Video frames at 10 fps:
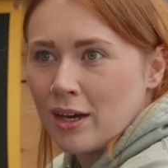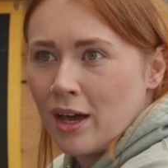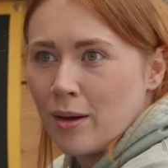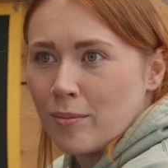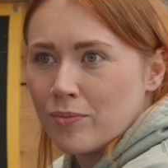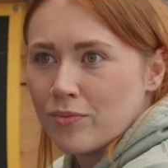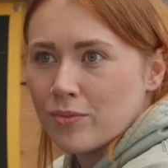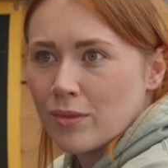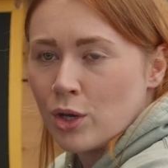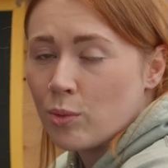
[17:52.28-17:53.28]

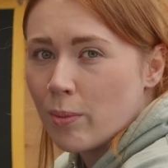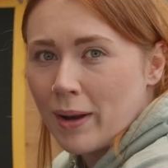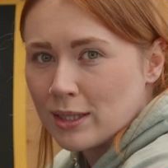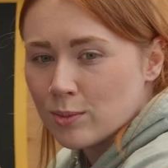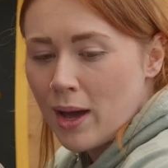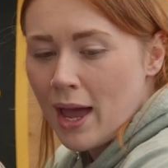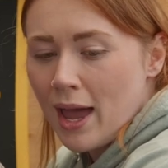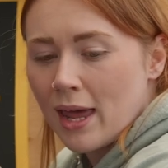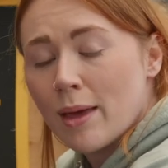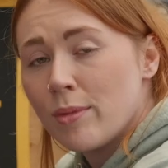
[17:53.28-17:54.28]
who will place
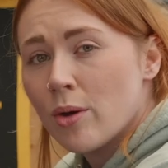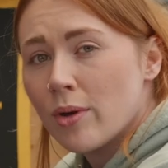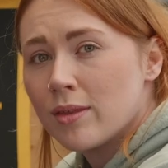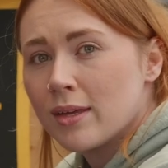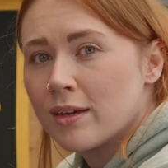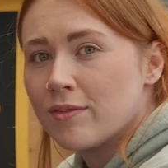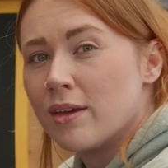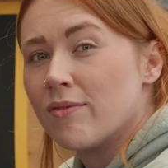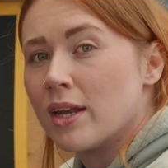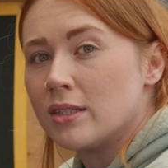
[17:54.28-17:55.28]
where, and let me know what you think of the
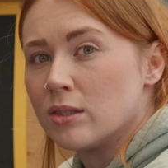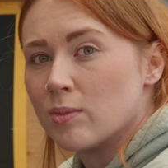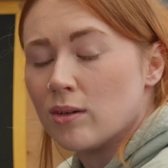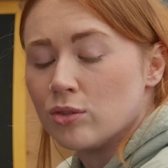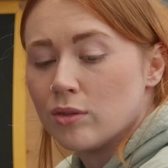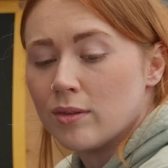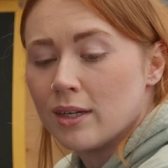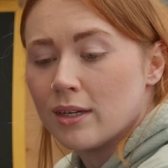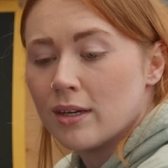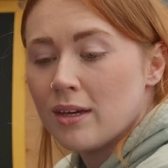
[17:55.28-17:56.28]
events as well. Do you
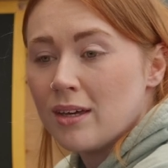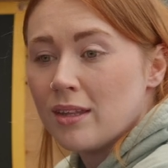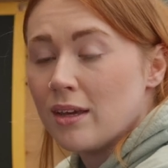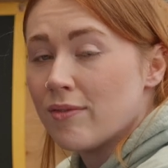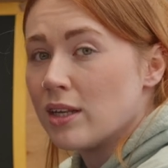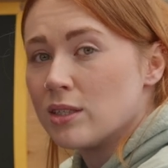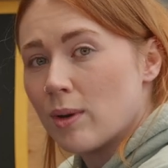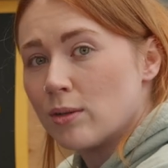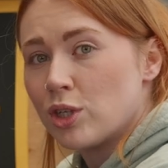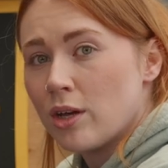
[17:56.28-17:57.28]
think the events are
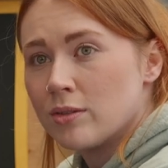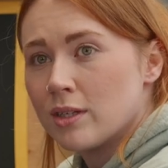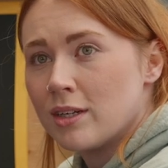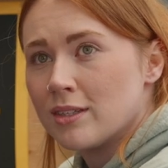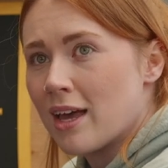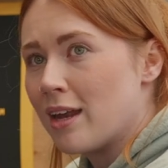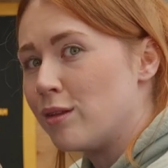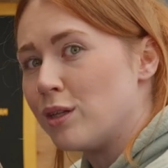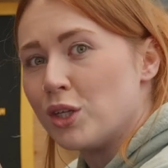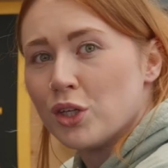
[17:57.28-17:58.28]
well chosen? Is there
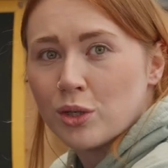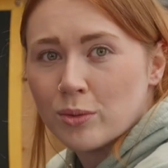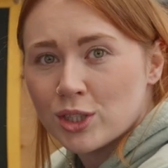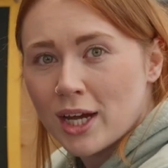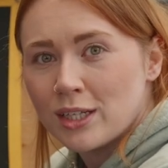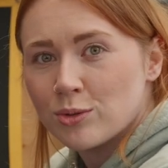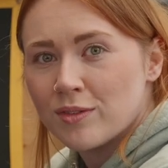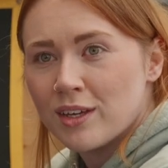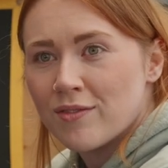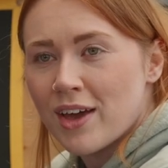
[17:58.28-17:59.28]
anything that you would change
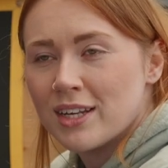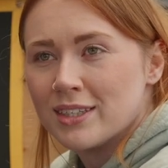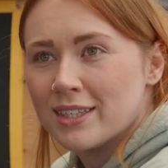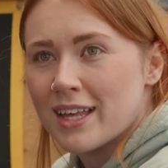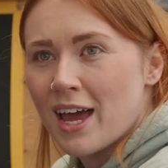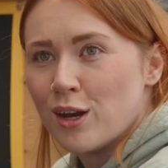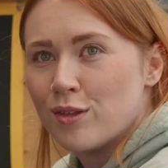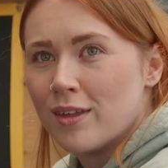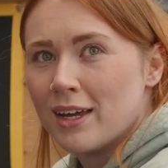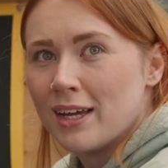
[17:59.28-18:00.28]
with the events? Is there
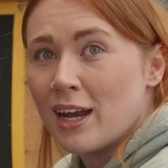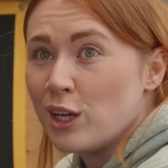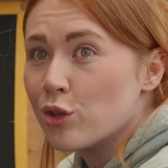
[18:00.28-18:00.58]
any